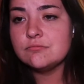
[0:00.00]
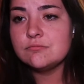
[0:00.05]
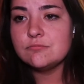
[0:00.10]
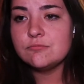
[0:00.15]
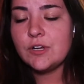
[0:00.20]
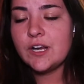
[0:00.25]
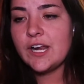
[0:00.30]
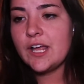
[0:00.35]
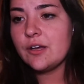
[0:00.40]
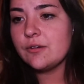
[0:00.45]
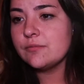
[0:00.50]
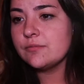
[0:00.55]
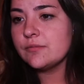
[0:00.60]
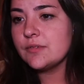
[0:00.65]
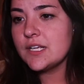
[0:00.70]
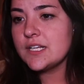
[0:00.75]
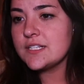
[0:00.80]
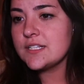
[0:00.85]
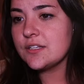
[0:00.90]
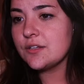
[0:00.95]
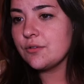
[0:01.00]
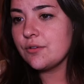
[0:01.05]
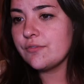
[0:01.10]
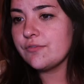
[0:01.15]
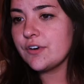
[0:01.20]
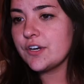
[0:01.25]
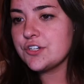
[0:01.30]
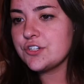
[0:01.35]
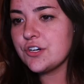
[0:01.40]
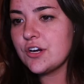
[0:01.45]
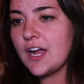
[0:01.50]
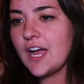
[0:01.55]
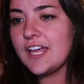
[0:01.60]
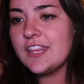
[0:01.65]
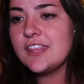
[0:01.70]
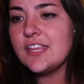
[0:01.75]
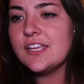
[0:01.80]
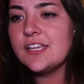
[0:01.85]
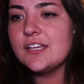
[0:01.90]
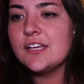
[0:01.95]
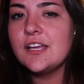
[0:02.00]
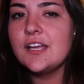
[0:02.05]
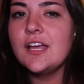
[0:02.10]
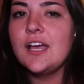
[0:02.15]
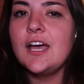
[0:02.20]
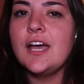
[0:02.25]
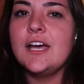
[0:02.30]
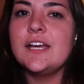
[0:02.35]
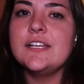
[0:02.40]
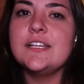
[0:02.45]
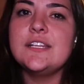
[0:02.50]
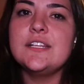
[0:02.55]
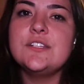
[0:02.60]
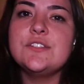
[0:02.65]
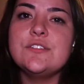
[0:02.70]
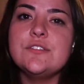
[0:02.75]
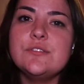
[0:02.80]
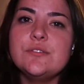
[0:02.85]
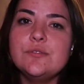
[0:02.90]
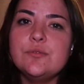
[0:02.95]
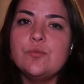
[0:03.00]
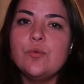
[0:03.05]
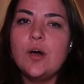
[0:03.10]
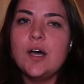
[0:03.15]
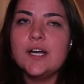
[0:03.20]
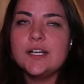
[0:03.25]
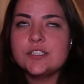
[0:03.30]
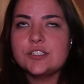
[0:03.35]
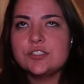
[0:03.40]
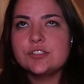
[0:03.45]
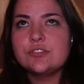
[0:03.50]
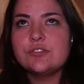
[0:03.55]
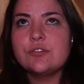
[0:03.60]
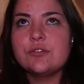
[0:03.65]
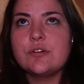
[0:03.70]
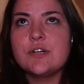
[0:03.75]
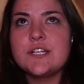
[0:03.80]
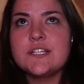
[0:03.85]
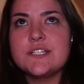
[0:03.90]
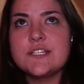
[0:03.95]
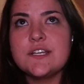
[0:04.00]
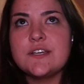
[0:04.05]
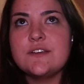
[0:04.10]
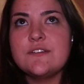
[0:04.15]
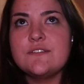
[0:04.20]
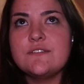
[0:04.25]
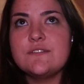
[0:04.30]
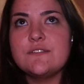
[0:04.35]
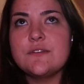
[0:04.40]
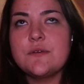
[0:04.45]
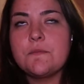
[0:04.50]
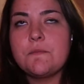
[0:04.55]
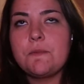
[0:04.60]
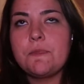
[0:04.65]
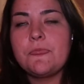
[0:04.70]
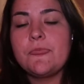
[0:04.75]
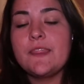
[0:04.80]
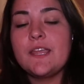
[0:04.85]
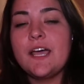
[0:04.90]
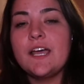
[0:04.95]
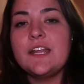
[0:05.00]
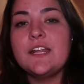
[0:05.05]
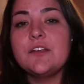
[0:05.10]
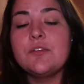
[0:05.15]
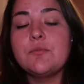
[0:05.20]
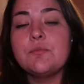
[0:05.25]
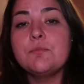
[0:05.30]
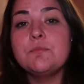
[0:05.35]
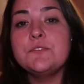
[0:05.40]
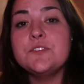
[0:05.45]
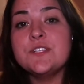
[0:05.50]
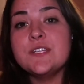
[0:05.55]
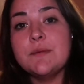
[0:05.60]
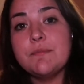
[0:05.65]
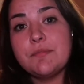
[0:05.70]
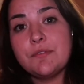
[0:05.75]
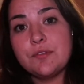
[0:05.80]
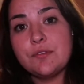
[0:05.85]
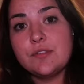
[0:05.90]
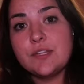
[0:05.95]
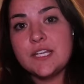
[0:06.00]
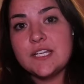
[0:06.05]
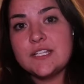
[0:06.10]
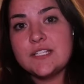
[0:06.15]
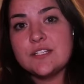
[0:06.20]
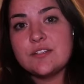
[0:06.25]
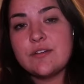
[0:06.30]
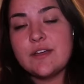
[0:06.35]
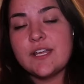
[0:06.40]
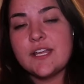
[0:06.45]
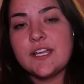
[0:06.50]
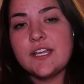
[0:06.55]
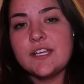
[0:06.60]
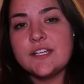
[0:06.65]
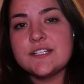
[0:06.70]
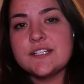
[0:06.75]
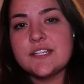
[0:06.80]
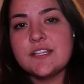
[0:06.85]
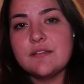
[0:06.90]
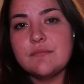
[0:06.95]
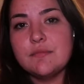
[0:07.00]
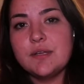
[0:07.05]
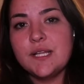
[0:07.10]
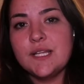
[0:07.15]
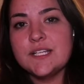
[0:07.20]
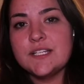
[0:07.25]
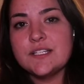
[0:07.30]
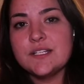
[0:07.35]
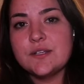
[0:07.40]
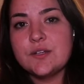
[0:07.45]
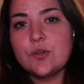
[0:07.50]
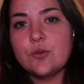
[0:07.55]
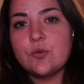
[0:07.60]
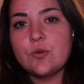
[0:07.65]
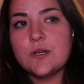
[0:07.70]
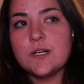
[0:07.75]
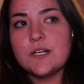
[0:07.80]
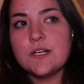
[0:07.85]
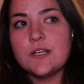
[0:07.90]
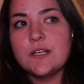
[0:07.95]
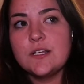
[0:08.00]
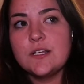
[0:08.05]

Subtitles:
right now, nice little refresher. I think I need to watch the rest of, I need to zip through this so I can get to the Melissa DeCourt,